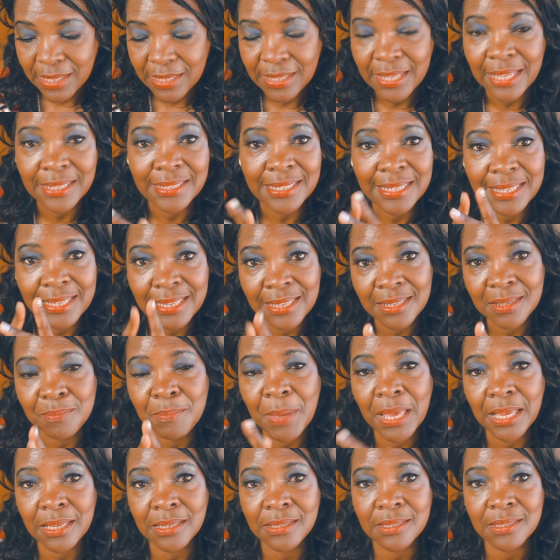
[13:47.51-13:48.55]
that he
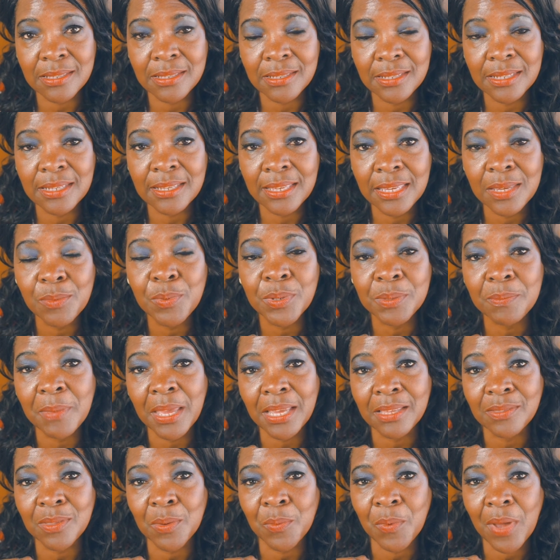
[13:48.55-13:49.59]
would
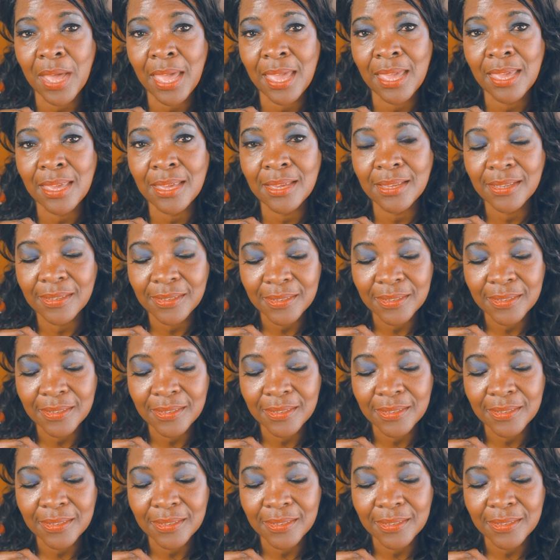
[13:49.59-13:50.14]
make the way,